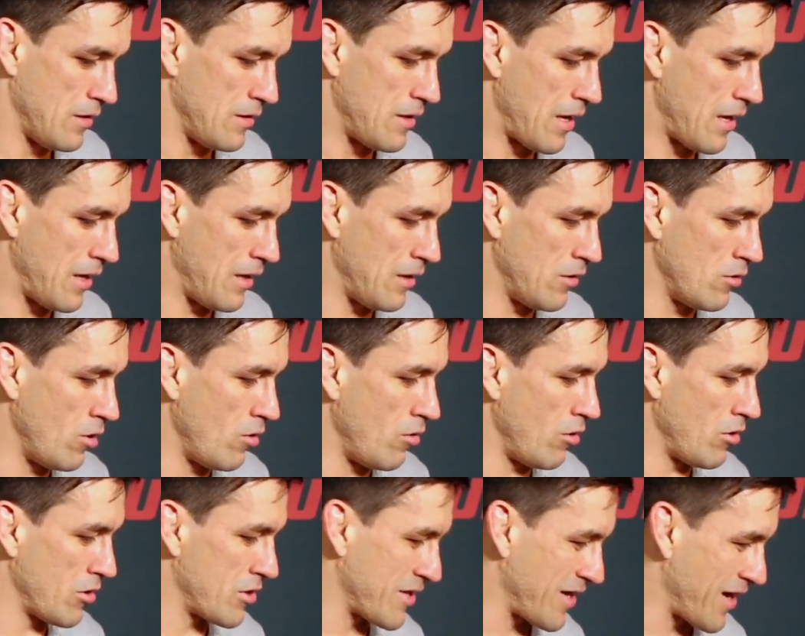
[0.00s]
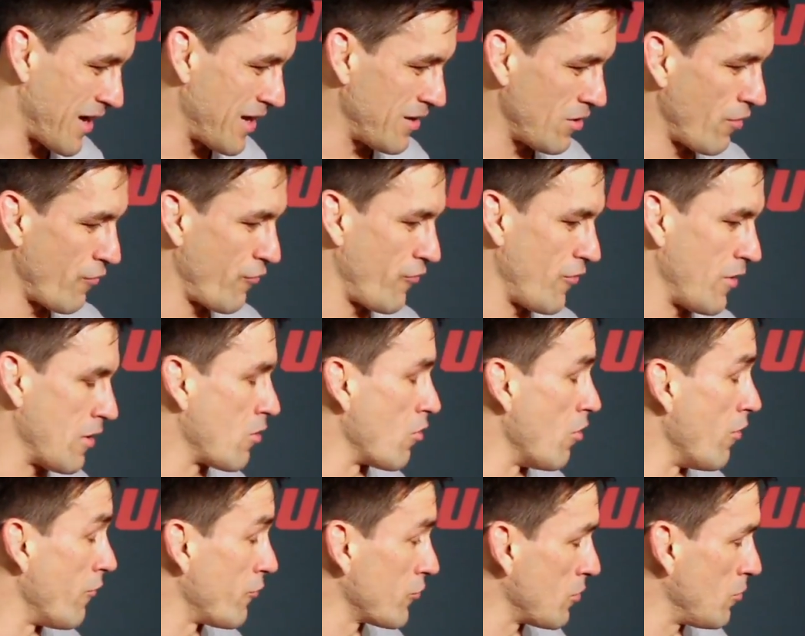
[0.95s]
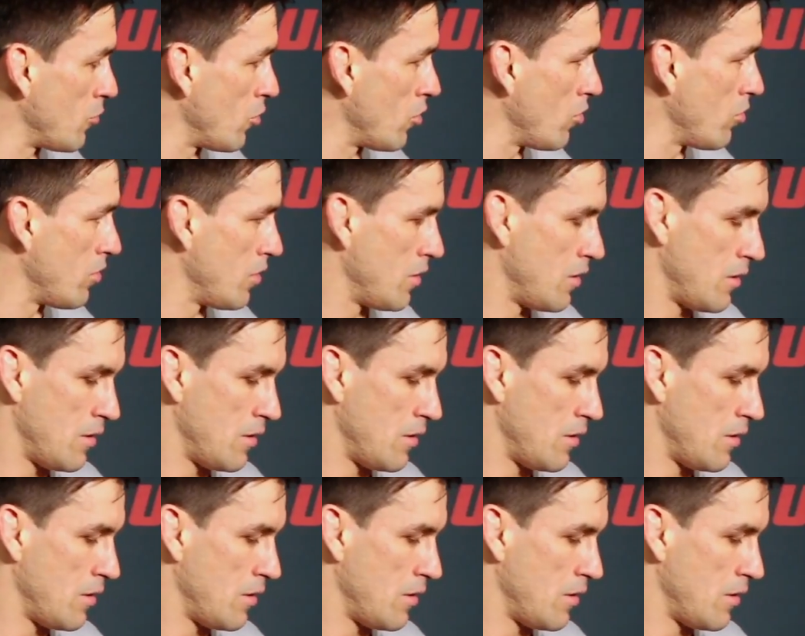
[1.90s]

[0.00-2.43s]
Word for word: That you know I was kind of uncomfortable